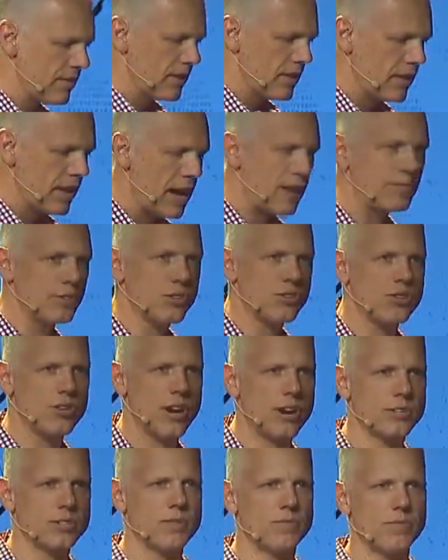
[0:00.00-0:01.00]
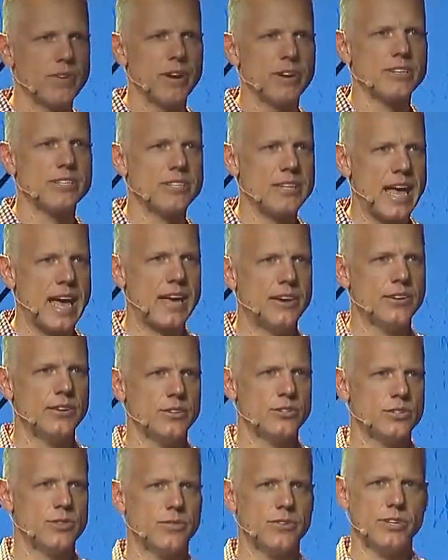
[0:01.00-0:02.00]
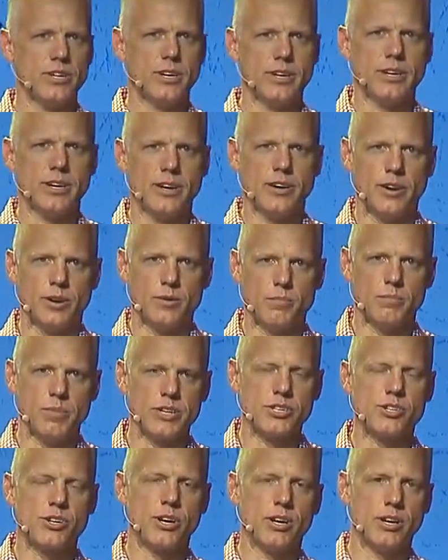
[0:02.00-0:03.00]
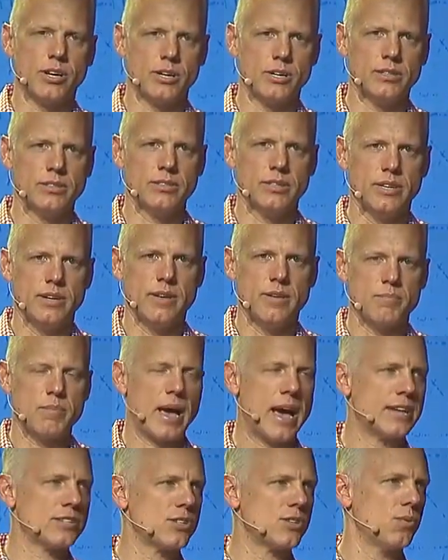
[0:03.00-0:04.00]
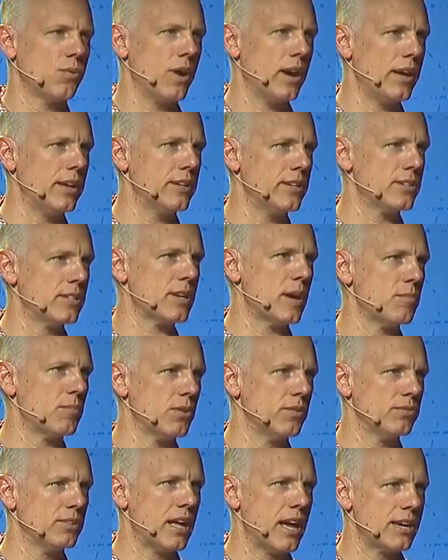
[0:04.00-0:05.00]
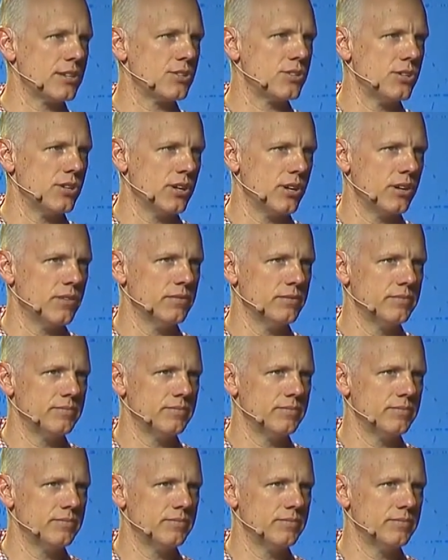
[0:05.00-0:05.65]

I have to share some very sad news if you didn't hear it. Mitch Hill passed away in December of last year.